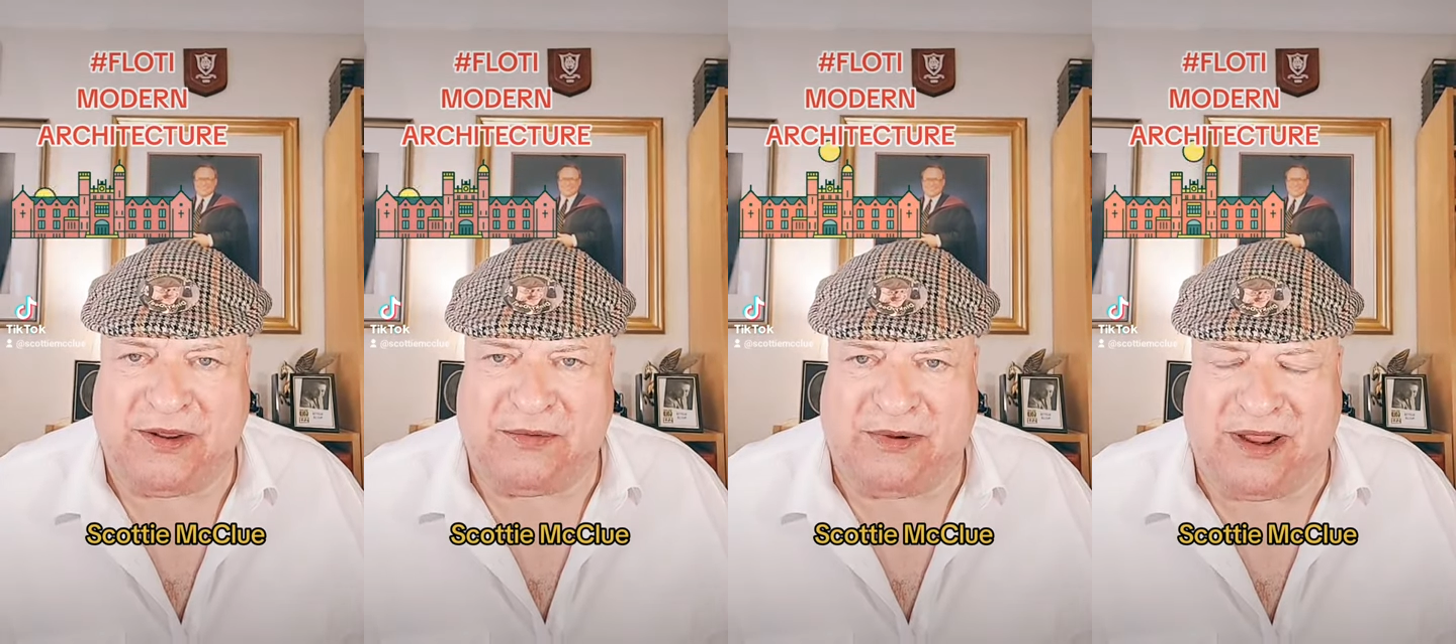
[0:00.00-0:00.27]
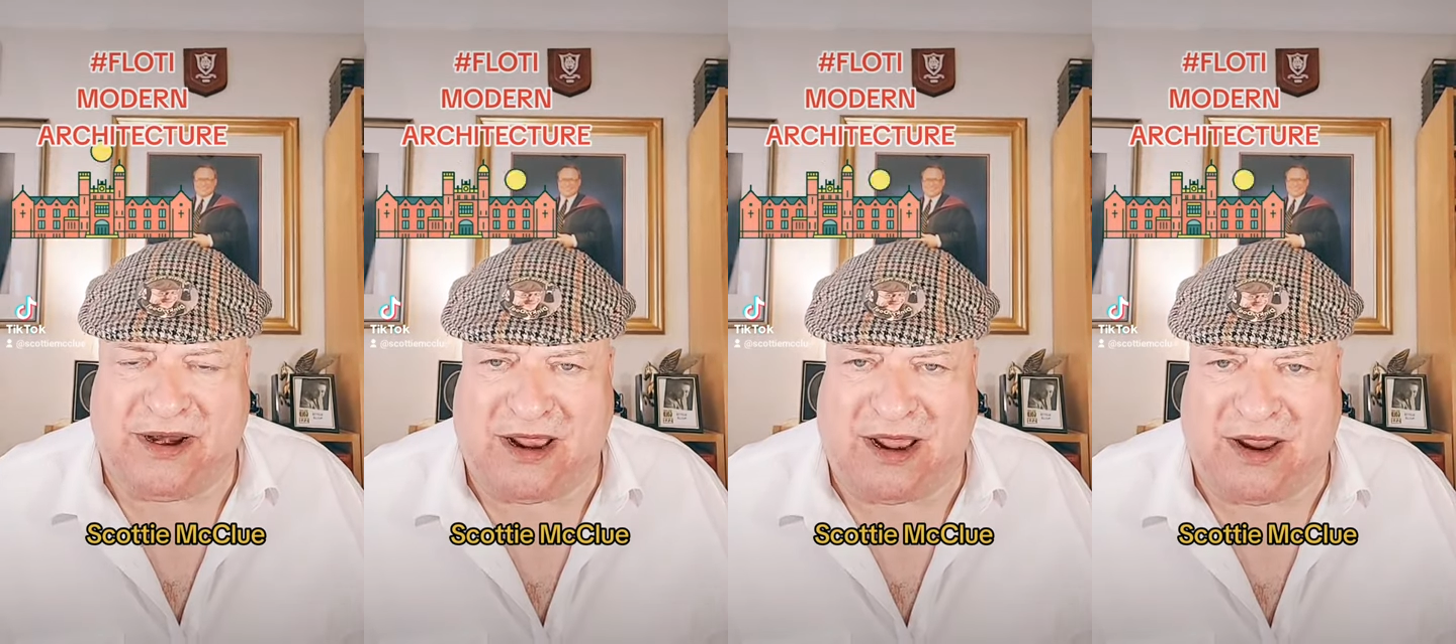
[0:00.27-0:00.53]

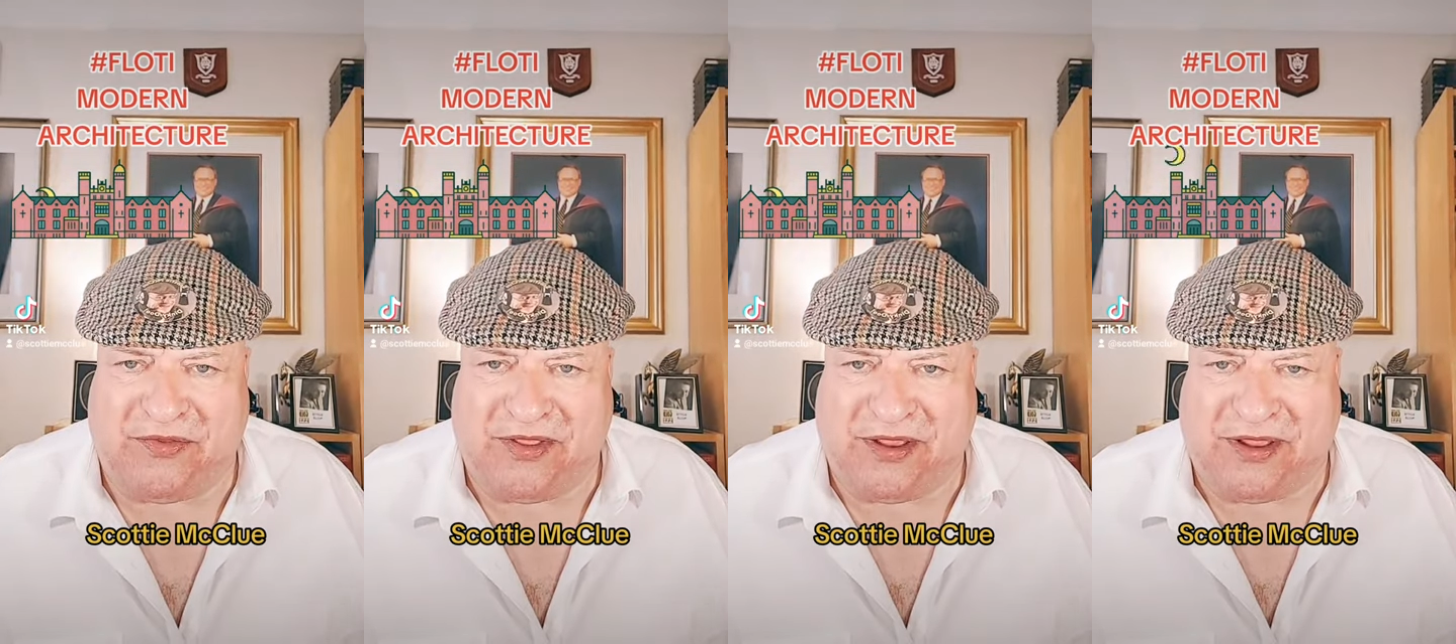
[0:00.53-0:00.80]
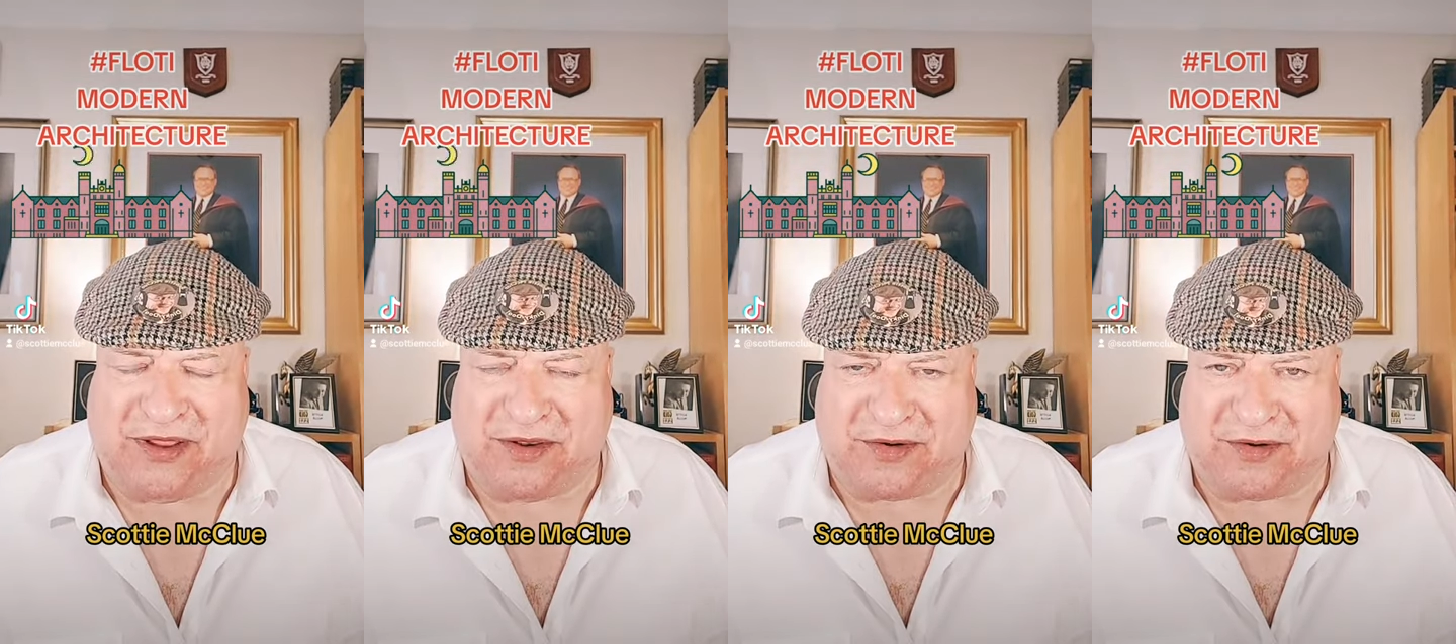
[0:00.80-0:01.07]
where are
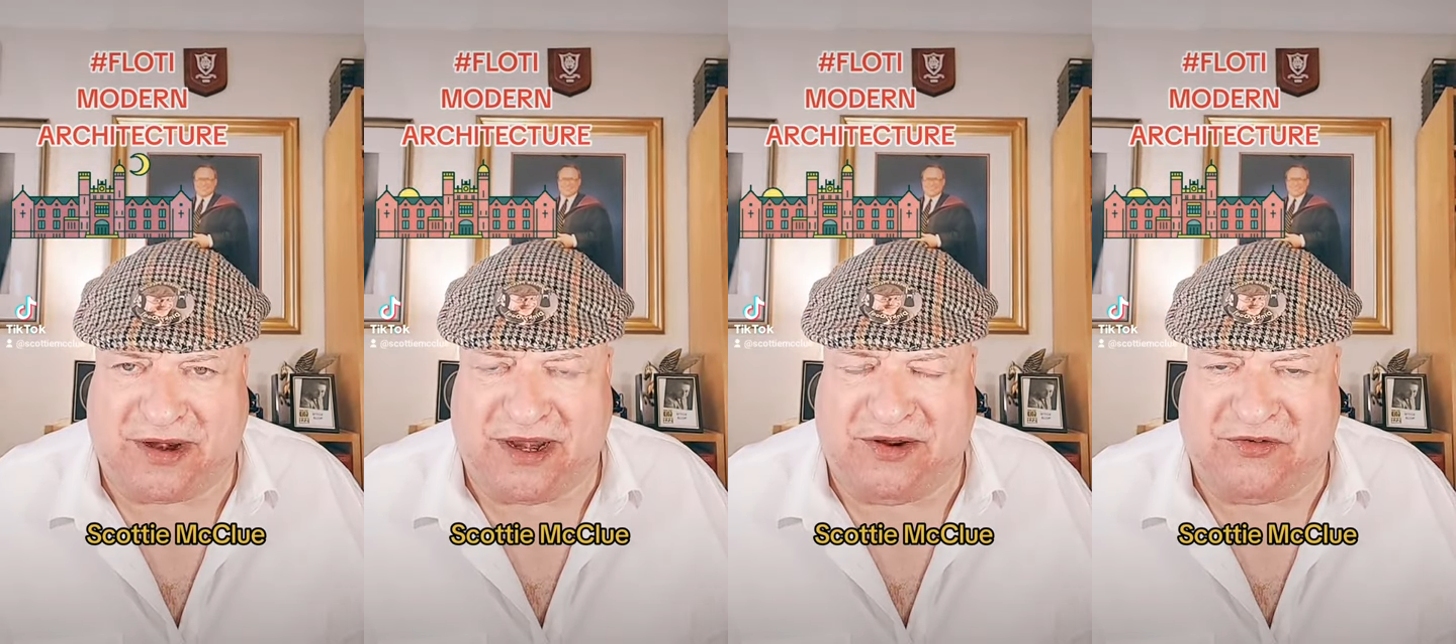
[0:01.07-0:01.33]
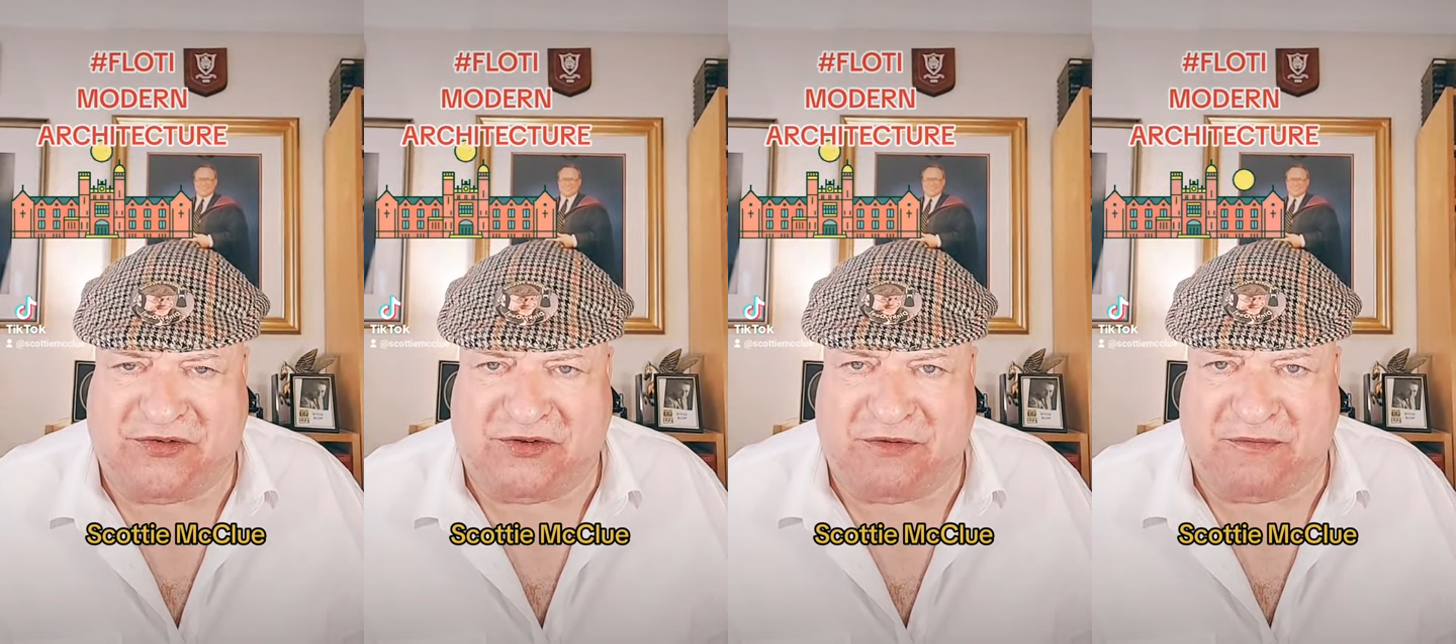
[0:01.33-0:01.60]
the
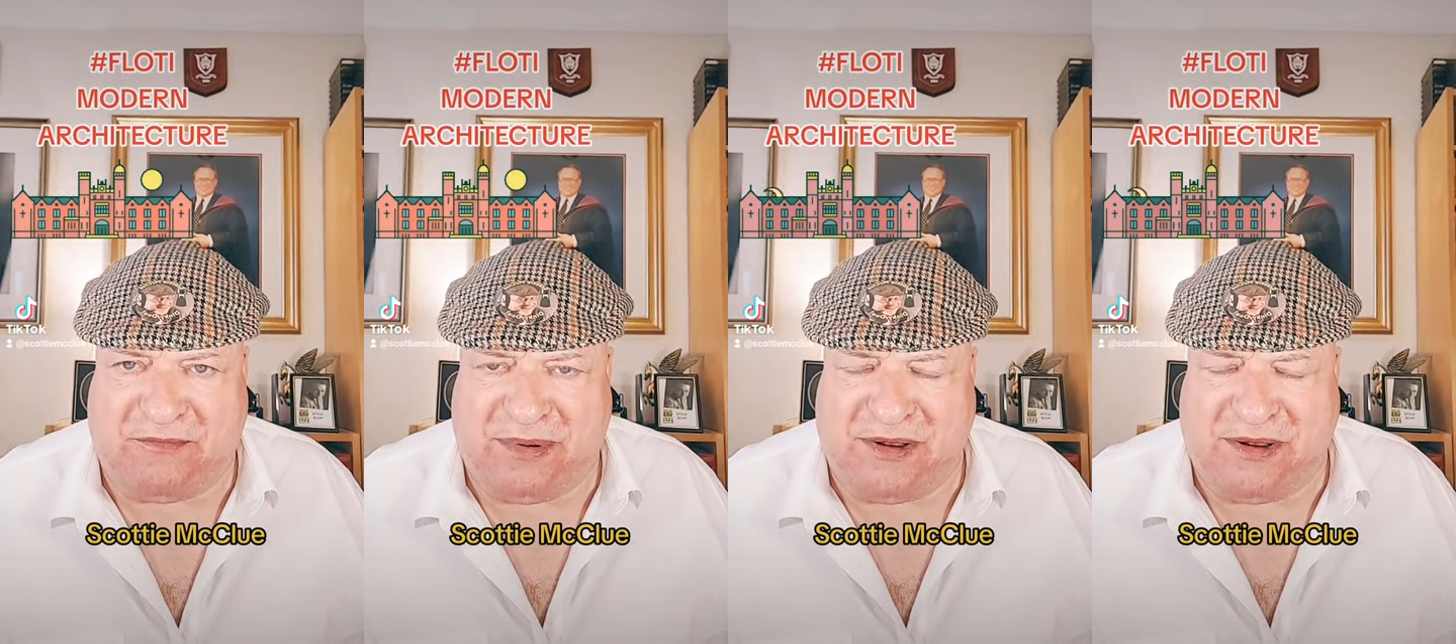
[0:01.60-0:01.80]
great